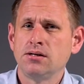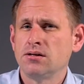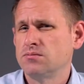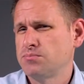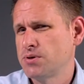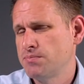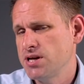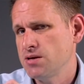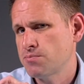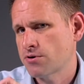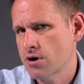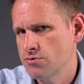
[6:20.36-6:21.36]
But many
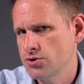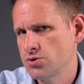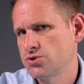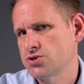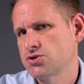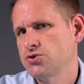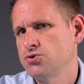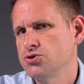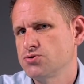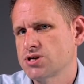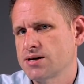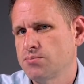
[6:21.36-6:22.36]
pro users who
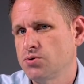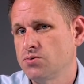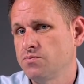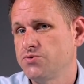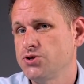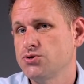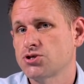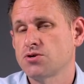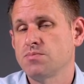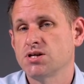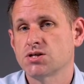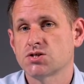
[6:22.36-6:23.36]
use Apple do so
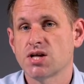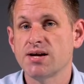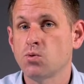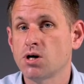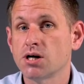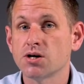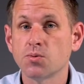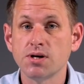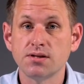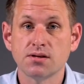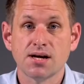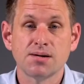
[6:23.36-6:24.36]
because they work
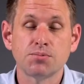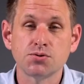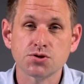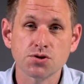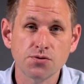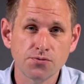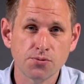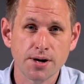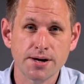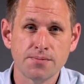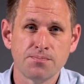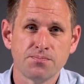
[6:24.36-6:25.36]
with Apple
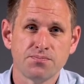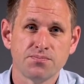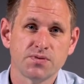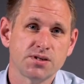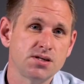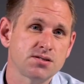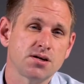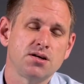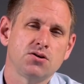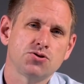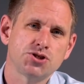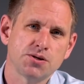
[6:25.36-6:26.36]
software, things like
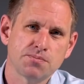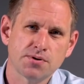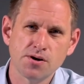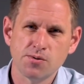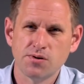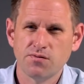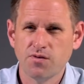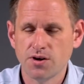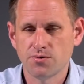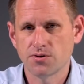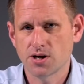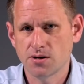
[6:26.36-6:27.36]
Logic Pro and
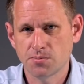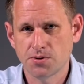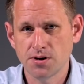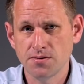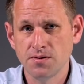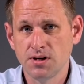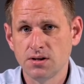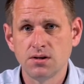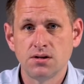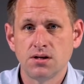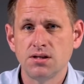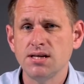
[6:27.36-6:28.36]
Final Cut Pro,
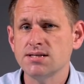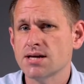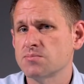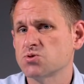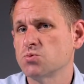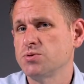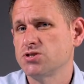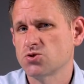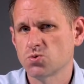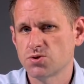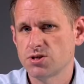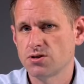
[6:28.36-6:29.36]
and these apps will be
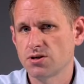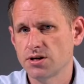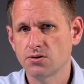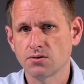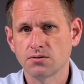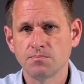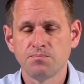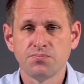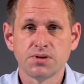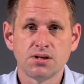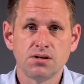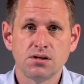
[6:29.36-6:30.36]
sorted early on.
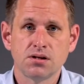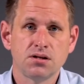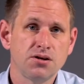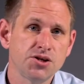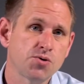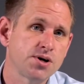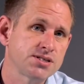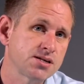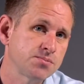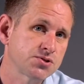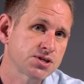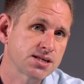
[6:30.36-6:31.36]
Likewise,
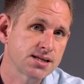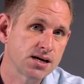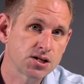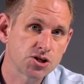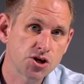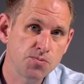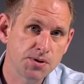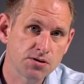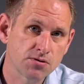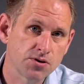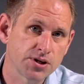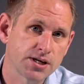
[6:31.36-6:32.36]
Apple said that Adobe
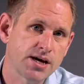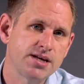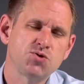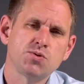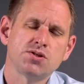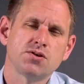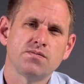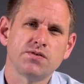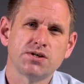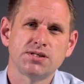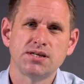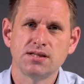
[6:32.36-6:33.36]
are on the case with
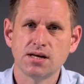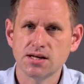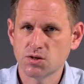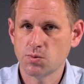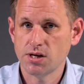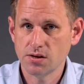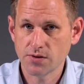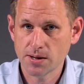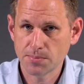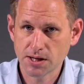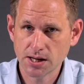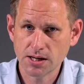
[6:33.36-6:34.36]
converting their suite of
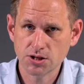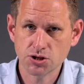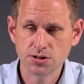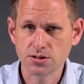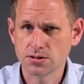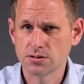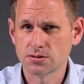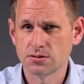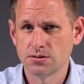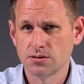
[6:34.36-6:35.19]
applications.